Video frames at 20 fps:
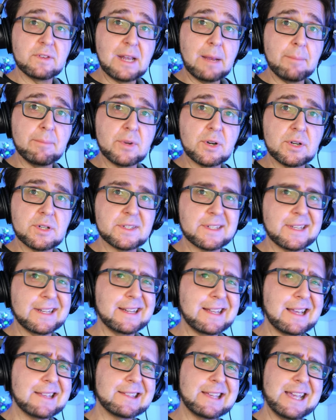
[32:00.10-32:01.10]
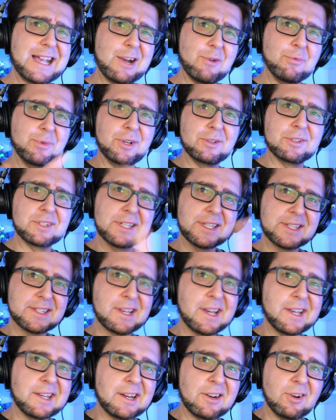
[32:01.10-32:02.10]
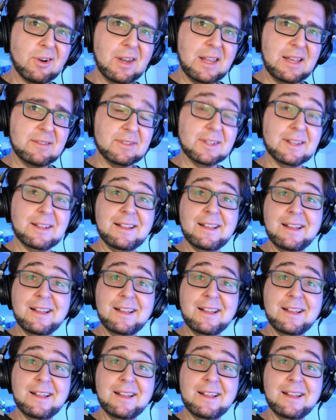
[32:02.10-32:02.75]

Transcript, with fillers: numbers, and that's how we're going to design our level.